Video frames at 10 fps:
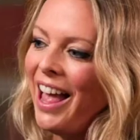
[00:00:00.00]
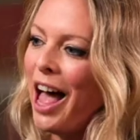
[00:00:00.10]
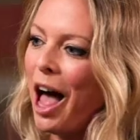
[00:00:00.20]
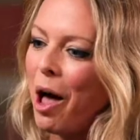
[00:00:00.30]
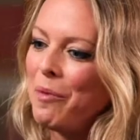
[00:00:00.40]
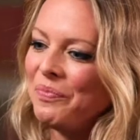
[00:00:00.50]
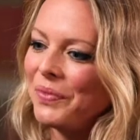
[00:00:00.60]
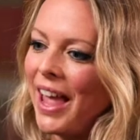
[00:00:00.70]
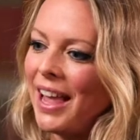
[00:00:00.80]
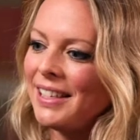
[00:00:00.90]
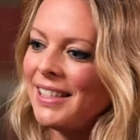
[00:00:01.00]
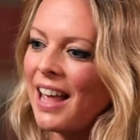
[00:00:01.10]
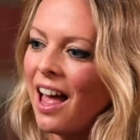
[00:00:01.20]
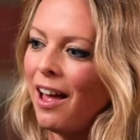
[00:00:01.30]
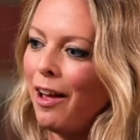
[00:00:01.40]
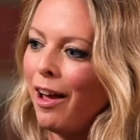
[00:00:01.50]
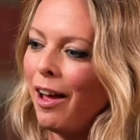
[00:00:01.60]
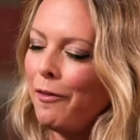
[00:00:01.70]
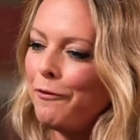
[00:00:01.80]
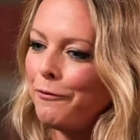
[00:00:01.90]
It's
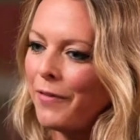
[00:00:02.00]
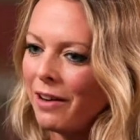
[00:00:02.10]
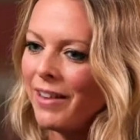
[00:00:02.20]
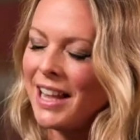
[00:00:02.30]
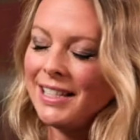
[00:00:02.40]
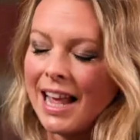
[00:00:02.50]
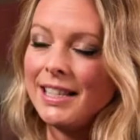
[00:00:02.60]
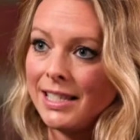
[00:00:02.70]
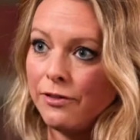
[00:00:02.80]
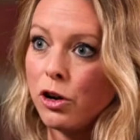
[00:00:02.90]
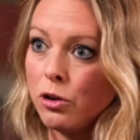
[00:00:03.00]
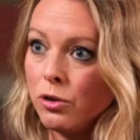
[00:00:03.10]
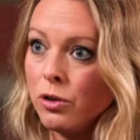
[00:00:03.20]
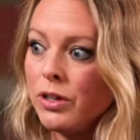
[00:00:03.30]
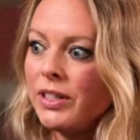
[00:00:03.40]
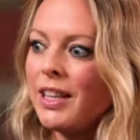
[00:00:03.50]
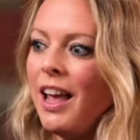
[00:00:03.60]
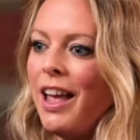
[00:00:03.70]
a very intensive course.